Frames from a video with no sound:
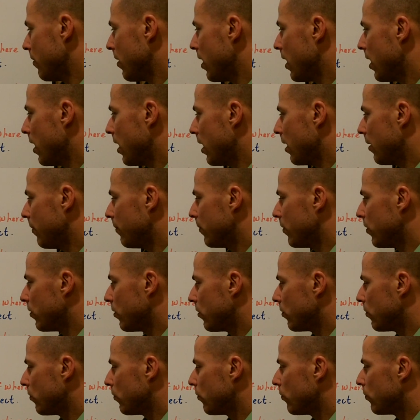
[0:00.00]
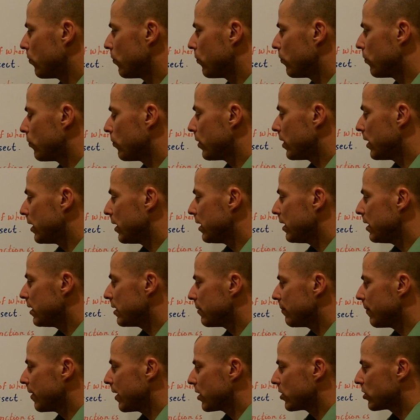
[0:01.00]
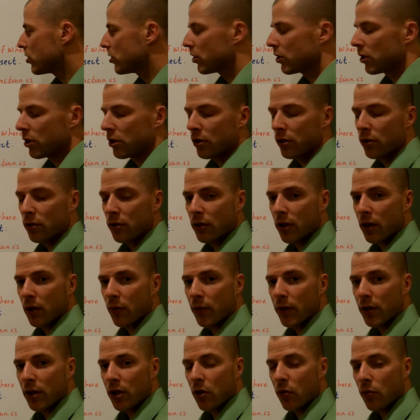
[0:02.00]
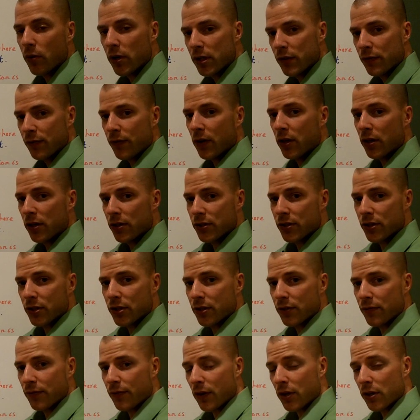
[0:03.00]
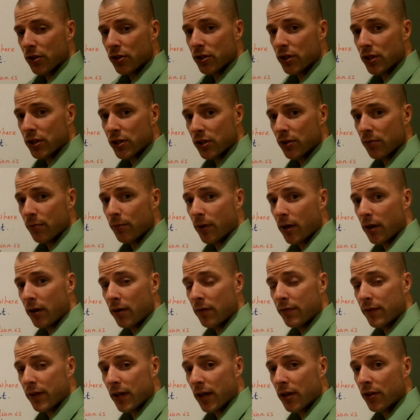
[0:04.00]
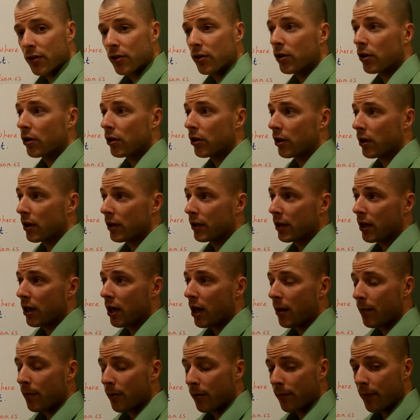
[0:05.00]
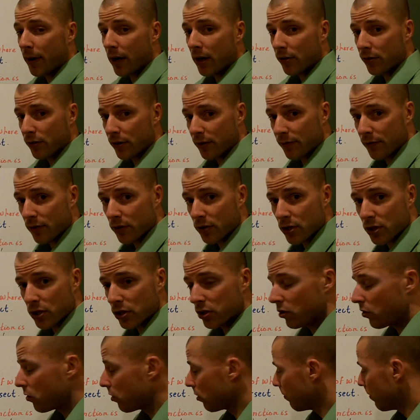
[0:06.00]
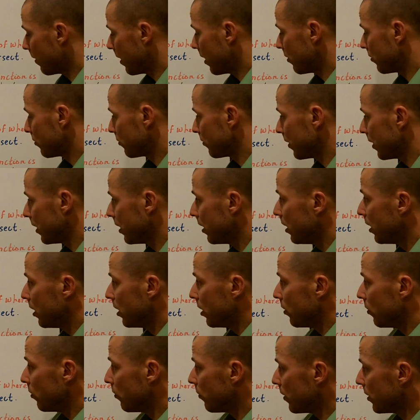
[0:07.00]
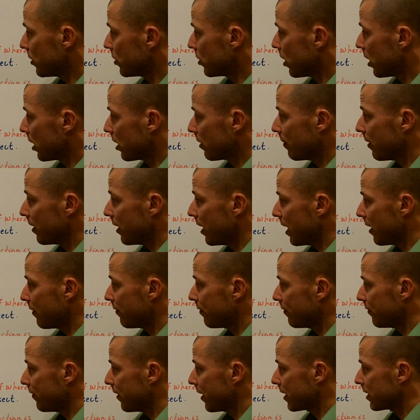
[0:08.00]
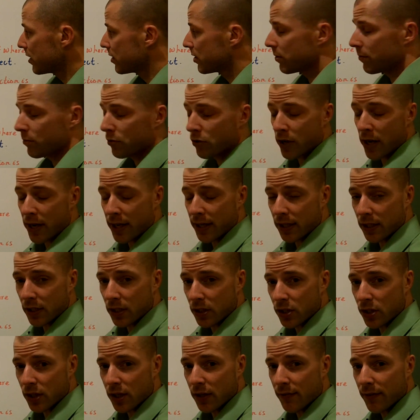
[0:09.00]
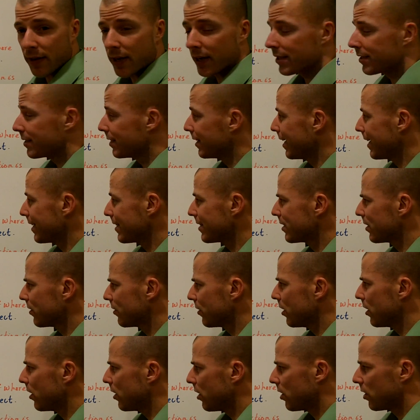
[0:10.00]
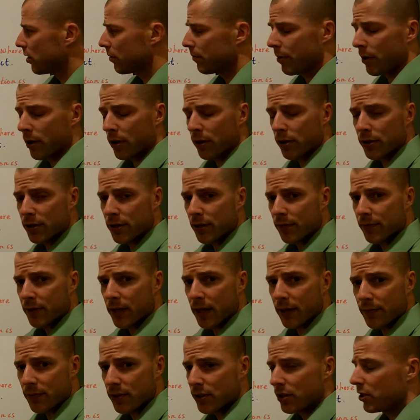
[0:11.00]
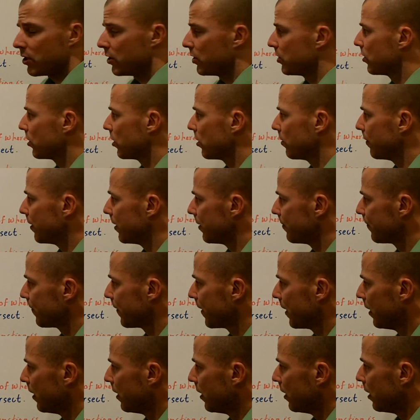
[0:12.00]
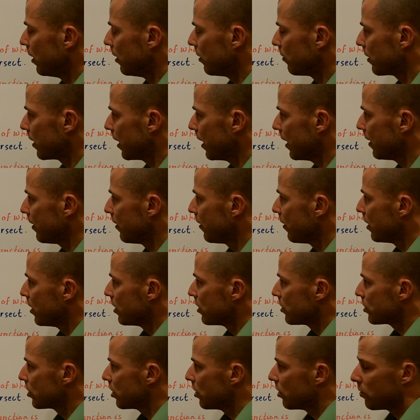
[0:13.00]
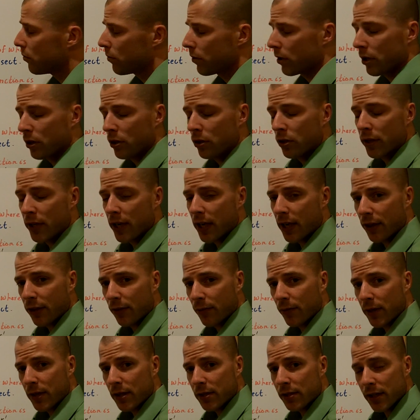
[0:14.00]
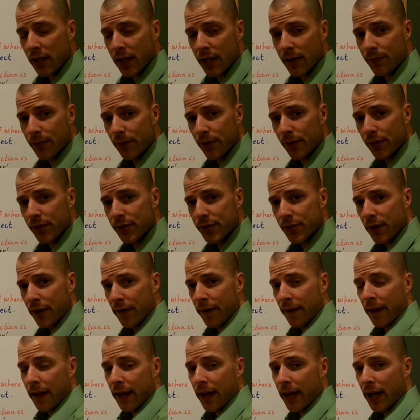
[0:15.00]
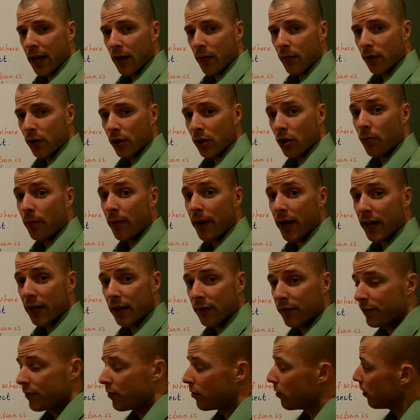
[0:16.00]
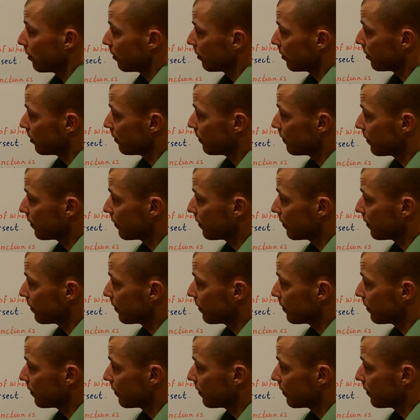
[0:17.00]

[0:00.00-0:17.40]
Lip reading: We need to make sure that we know which function is above the other, or on the upper boundary versus lower boundary when we talk about f of x subtracting g of x, and that's a hard part sometimes to determine. Okay, so we're going to look at 3 examples and we're going to go back and forth.